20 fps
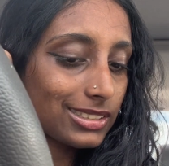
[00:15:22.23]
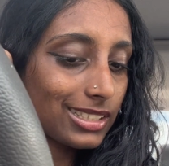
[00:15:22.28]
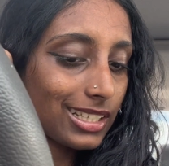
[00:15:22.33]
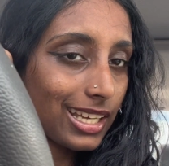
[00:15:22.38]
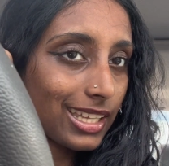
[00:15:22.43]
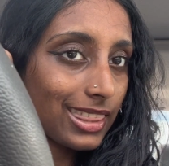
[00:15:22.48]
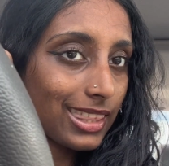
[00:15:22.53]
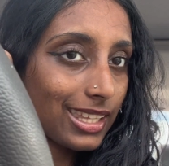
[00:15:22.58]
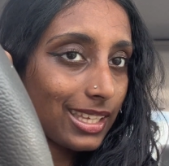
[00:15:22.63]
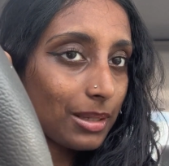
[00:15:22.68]

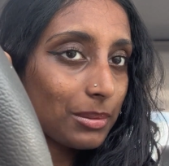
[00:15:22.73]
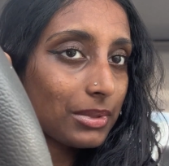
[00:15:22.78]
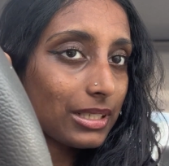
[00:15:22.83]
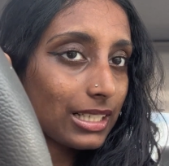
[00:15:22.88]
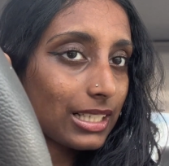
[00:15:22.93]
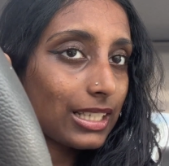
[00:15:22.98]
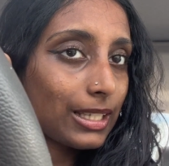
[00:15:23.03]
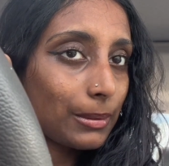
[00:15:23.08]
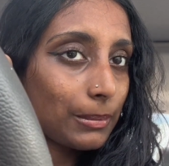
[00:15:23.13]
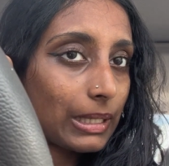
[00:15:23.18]
I think I'm
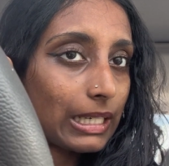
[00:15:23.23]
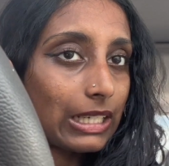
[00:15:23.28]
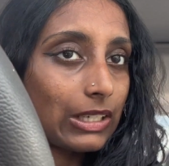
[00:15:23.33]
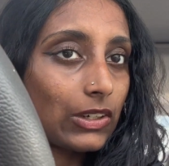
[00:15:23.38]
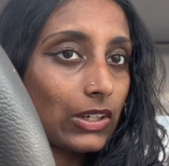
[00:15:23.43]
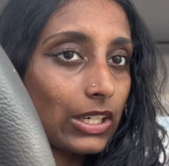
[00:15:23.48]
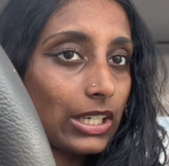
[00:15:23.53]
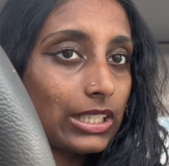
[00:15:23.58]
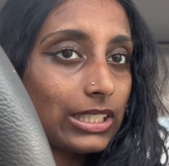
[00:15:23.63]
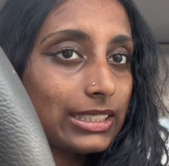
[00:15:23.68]
gonna clean my
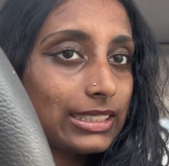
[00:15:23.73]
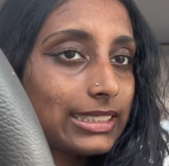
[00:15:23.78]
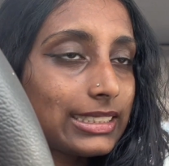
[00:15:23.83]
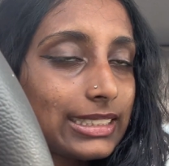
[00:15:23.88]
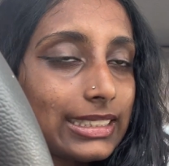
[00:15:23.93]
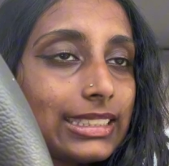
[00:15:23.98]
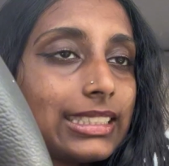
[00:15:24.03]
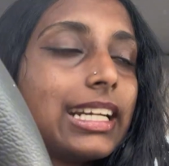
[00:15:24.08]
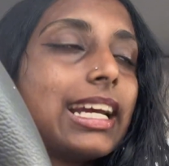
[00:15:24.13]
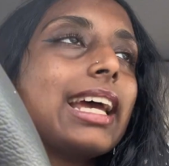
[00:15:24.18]
car
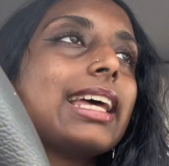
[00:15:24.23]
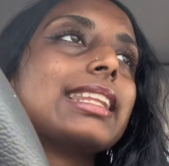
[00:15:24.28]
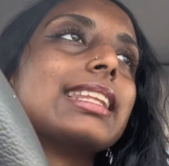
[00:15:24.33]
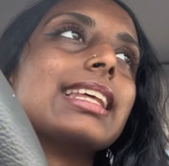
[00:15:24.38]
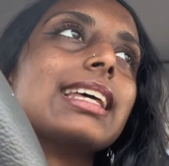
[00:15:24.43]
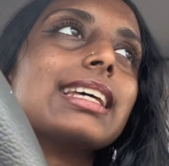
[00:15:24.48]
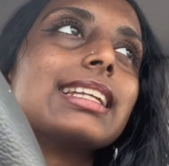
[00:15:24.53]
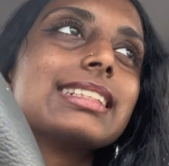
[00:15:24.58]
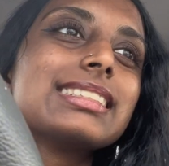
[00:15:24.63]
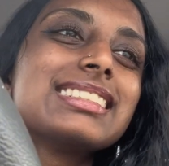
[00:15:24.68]
and
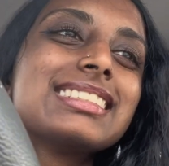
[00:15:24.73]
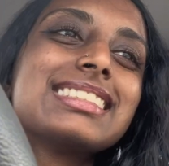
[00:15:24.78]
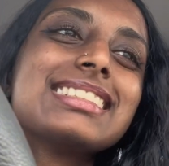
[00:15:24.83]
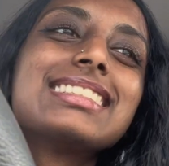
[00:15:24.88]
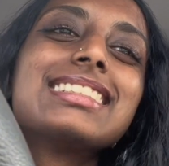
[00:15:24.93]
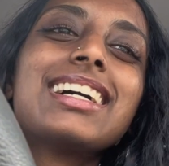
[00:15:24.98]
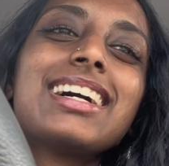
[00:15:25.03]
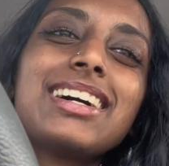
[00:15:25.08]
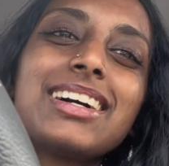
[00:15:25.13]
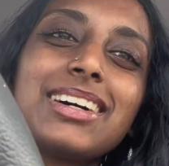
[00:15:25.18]
then
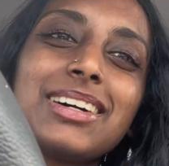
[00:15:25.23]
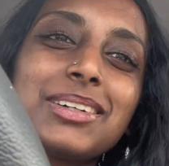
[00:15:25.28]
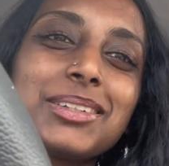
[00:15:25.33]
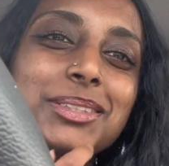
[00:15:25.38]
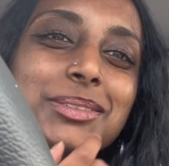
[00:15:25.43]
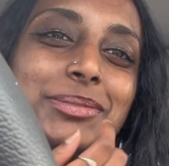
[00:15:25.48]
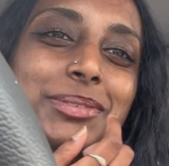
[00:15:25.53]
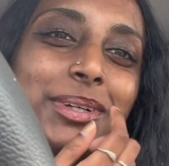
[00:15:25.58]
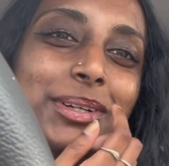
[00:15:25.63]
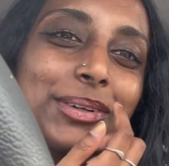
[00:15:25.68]

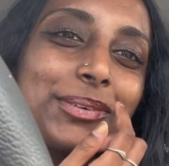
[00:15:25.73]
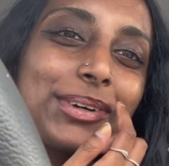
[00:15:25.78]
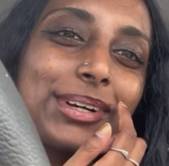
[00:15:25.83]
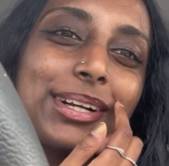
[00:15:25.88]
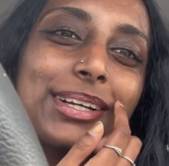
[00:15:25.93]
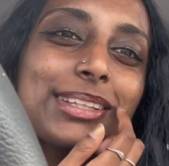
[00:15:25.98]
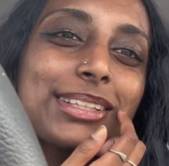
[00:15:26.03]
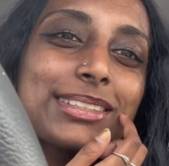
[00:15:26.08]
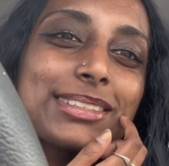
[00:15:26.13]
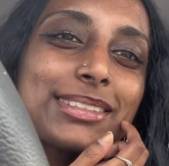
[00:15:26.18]
I'll probably work
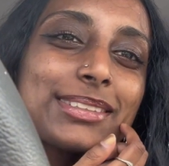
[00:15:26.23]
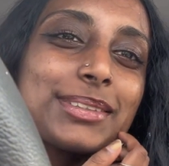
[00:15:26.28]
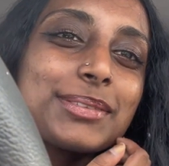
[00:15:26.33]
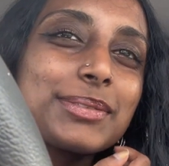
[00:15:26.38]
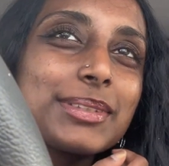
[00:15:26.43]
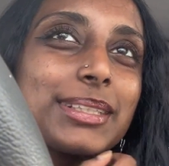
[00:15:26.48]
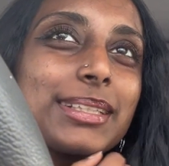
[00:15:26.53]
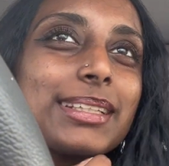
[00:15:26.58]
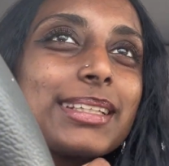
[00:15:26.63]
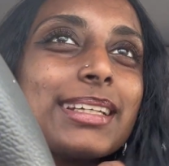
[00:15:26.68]
on the
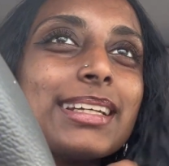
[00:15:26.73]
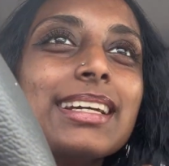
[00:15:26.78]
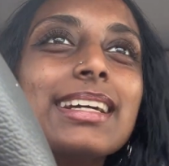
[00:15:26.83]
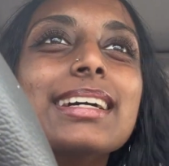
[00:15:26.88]
Snoopy.